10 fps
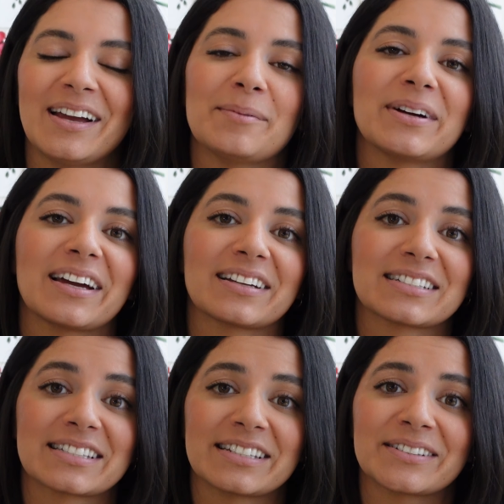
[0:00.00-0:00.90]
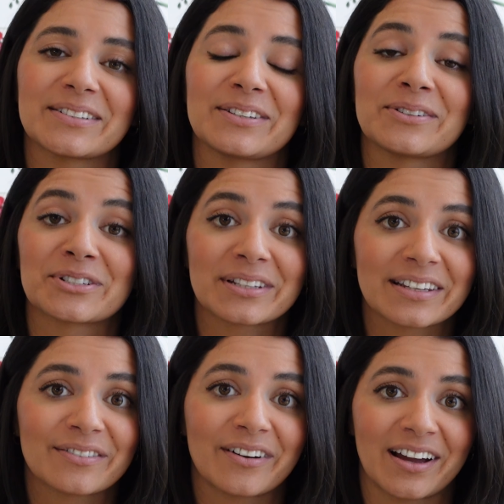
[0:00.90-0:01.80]
but I can still
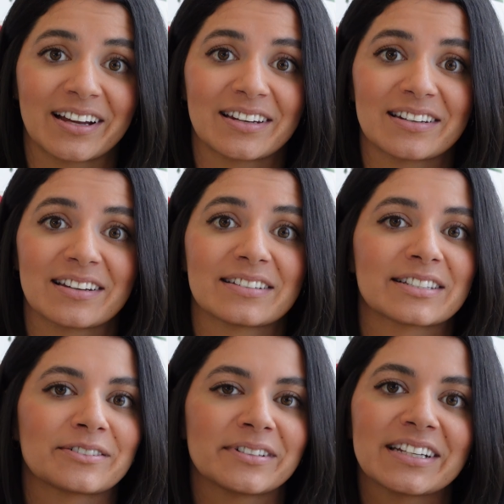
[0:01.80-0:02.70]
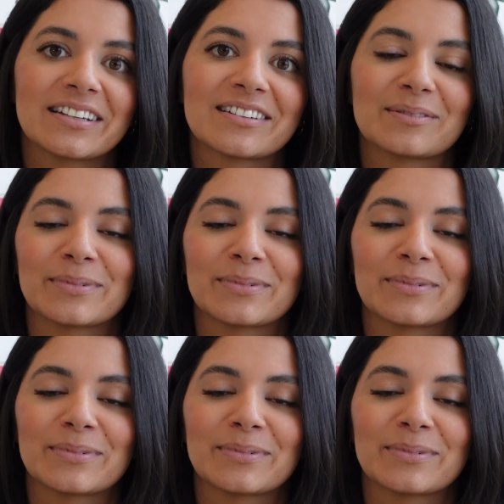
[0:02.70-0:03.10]
usually find serene,